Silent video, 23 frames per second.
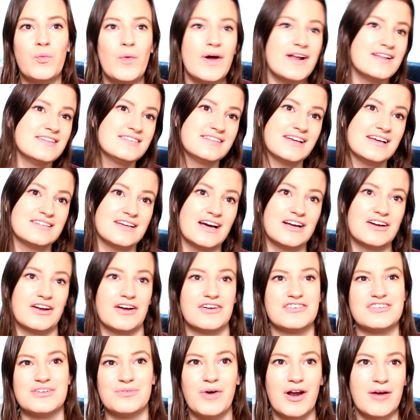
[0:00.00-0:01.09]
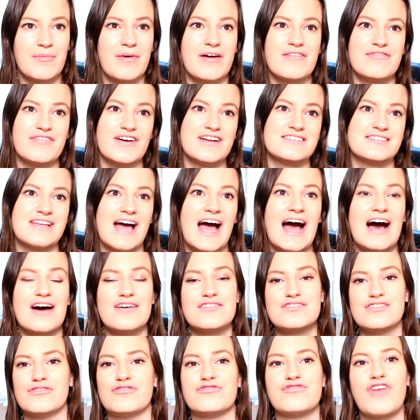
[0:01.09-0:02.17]
Wednesdays I'd go to one of my friends'
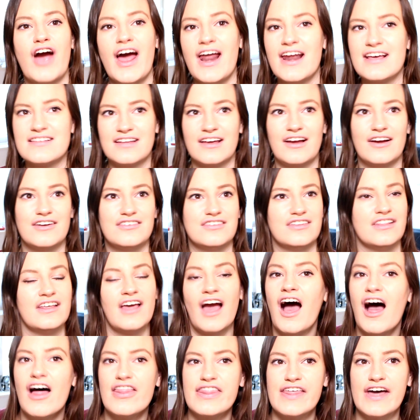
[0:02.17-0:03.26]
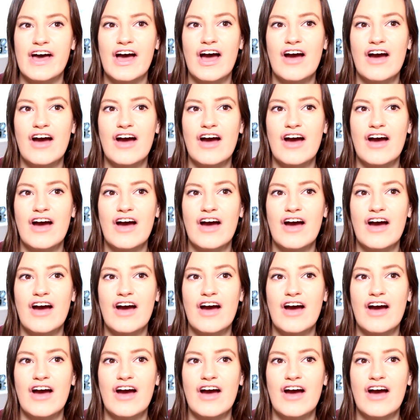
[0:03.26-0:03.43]
house, on Fridays I go to the other,